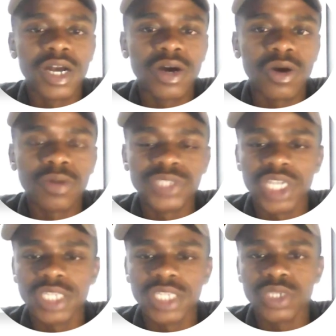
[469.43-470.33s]

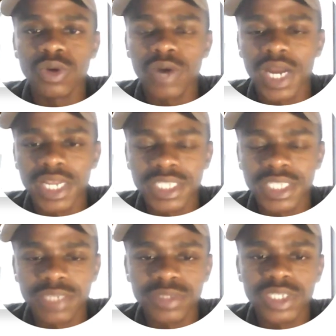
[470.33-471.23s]
objects or
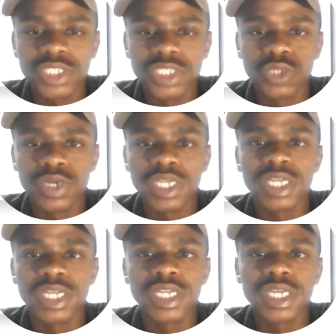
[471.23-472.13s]
organisms
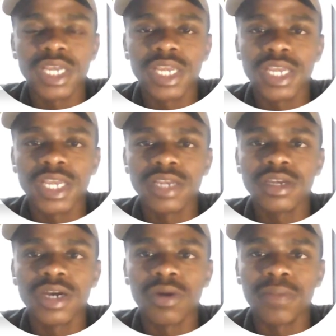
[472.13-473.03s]
during
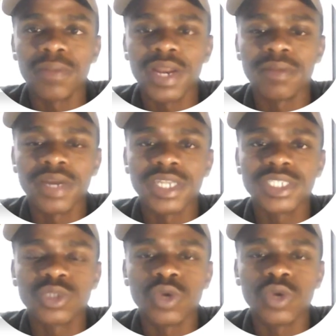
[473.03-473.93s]
our primary
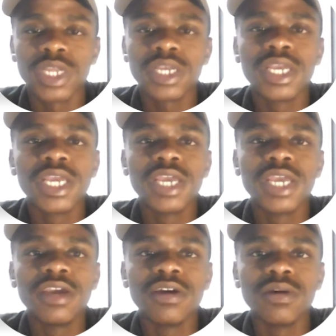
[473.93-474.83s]
schooling
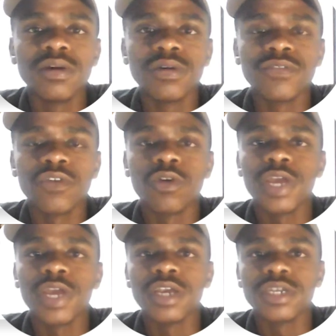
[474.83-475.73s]
for
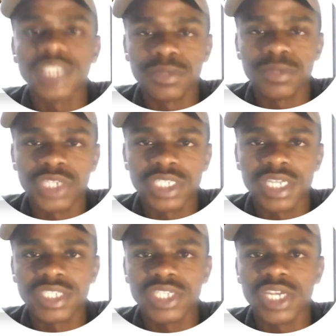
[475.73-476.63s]
subjects
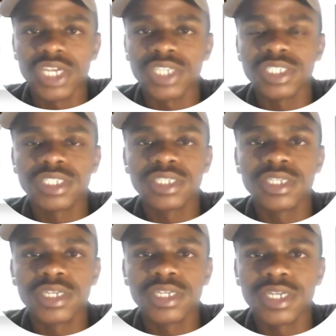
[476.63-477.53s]
such as
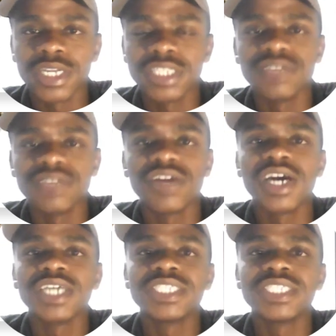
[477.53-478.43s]
creative
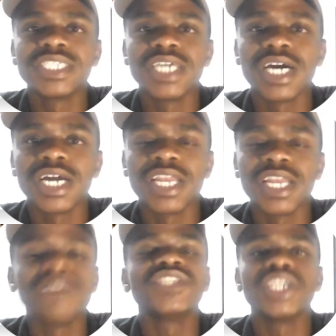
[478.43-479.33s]
arts,
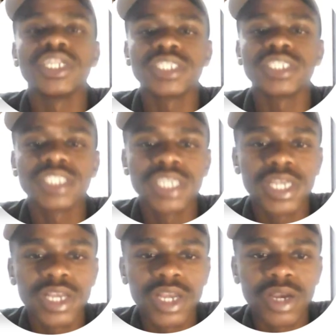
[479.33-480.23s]
life skills,
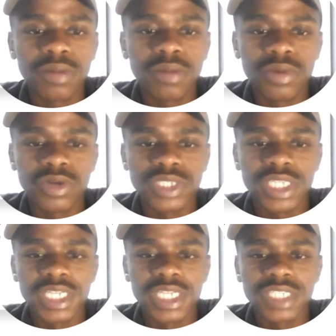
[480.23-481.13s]
because
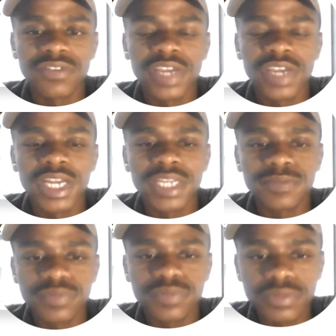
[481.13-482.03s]
is very
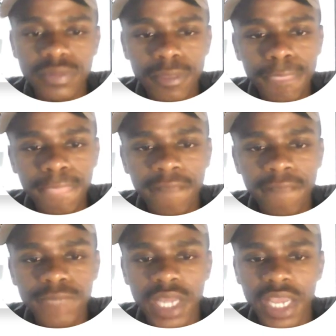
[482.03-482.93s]

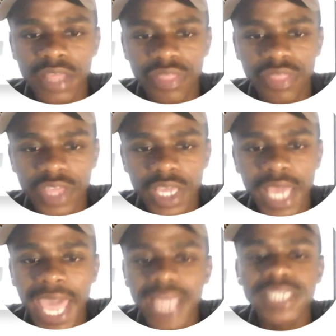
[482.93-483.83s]
thick
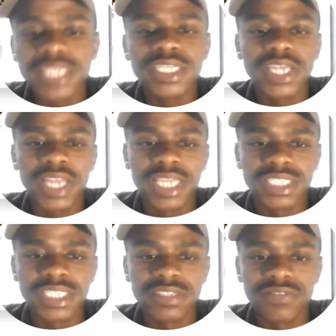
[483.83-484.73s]
and it
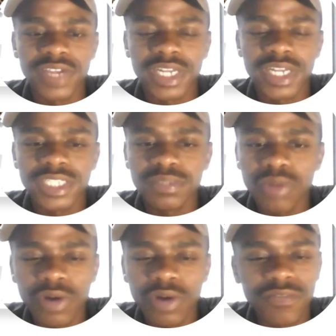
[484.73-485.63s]
has very
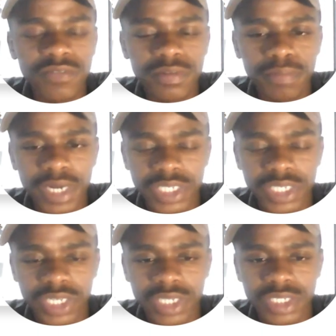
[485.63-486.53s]
small
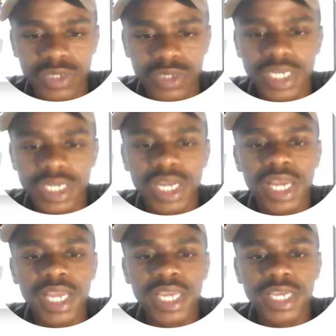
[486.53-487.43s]
particles, so that
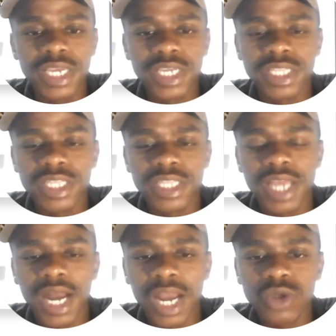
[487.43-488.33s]
it
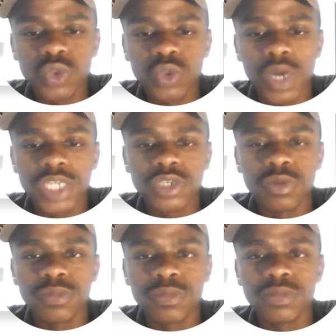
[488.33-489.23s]
allows one
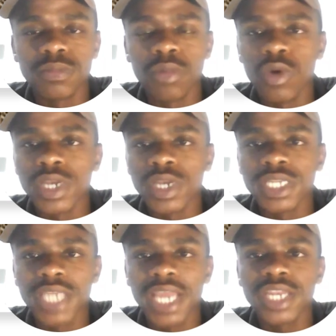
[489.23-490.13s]
to mold
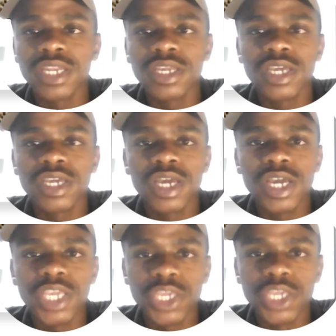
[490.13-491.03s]
it and
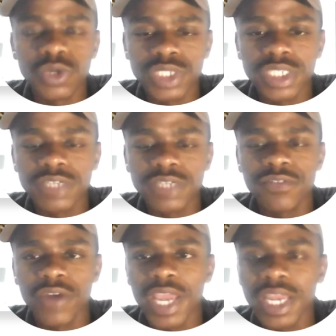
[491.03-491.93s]
use it
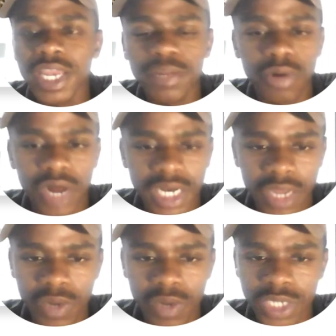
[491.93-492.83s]
for any product
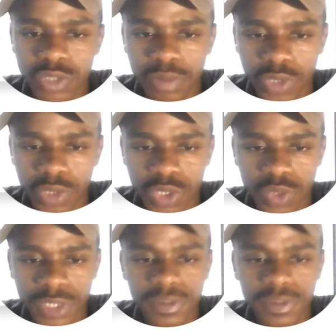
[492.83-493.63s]
they want to produce.